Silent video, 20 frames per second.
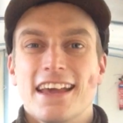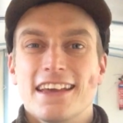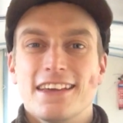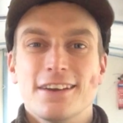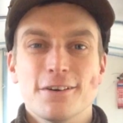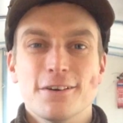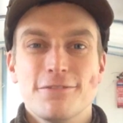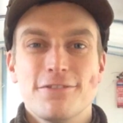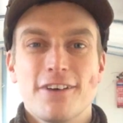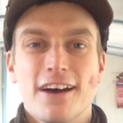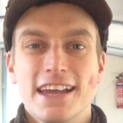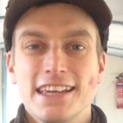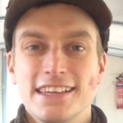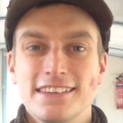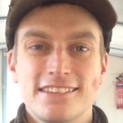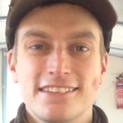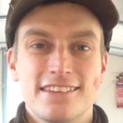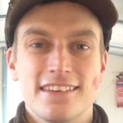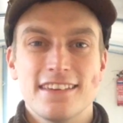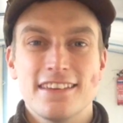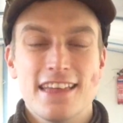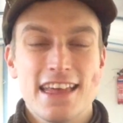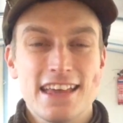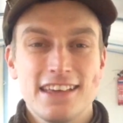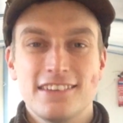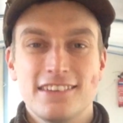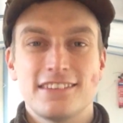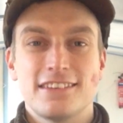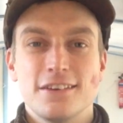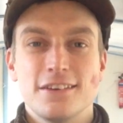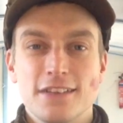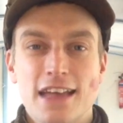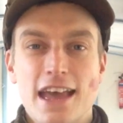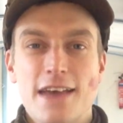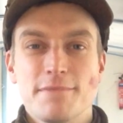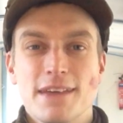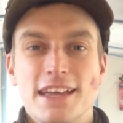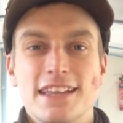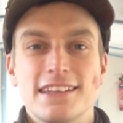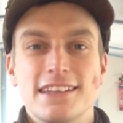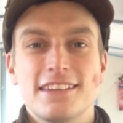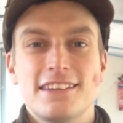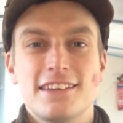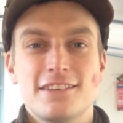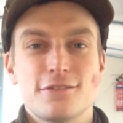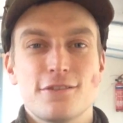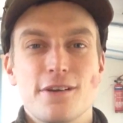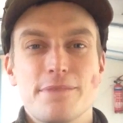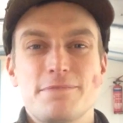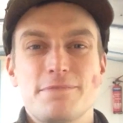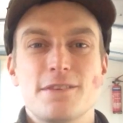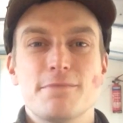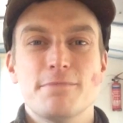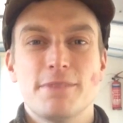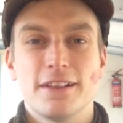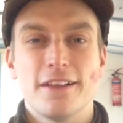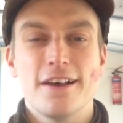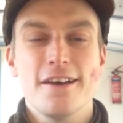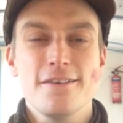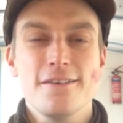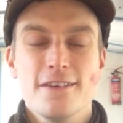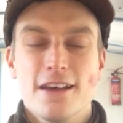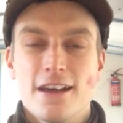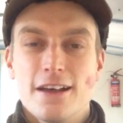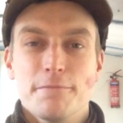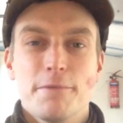You'll find links to them in the description below,